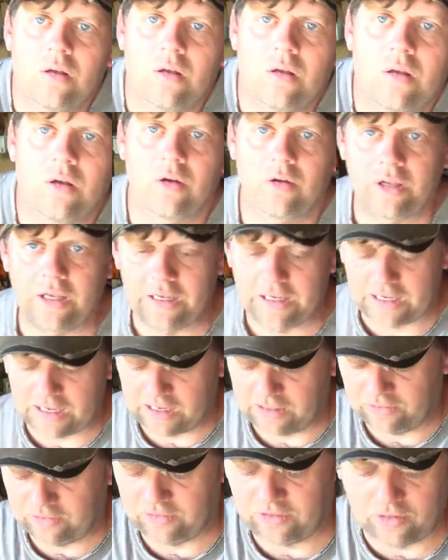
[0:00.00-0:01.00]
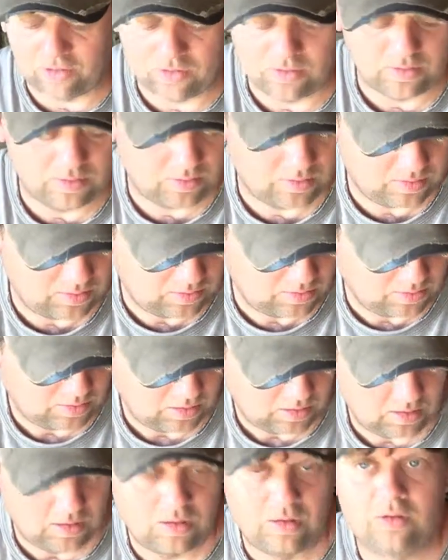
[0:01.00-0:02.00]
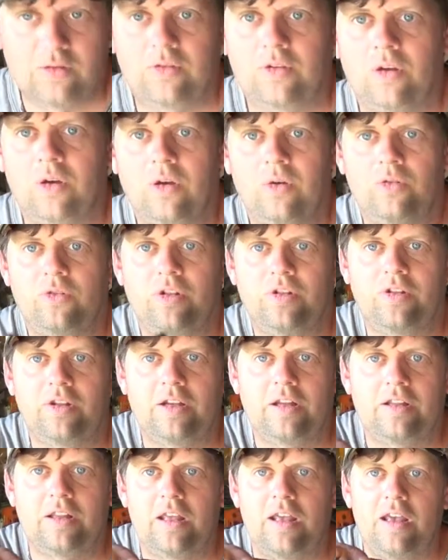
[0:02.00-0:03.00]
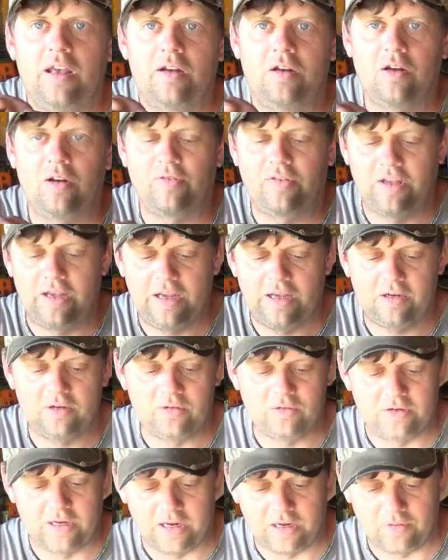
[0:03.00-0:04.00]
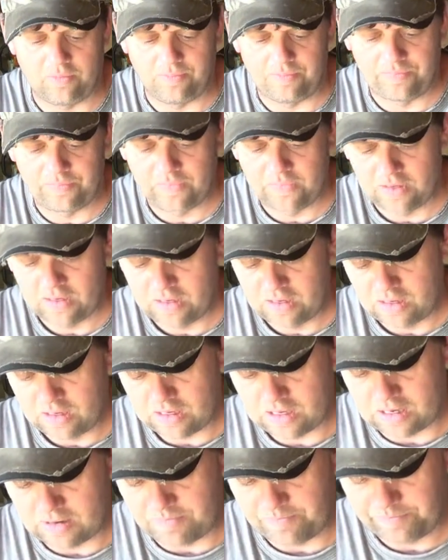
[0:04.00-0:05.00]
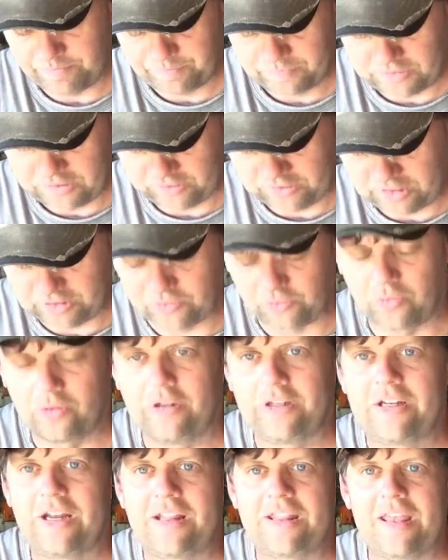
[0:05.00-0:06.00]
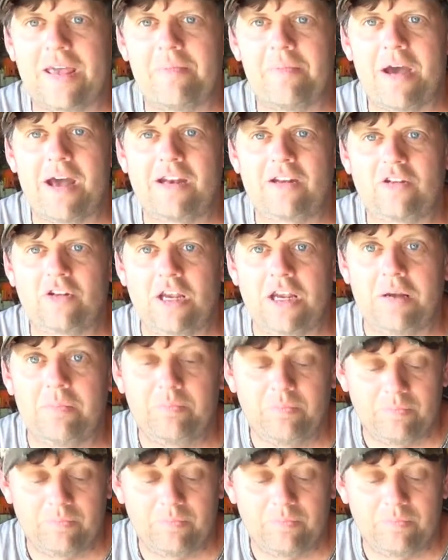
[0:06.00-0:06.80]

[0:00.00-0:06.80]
Okay guys, so since I got the head off the handle now, this head's really not that bad a shape.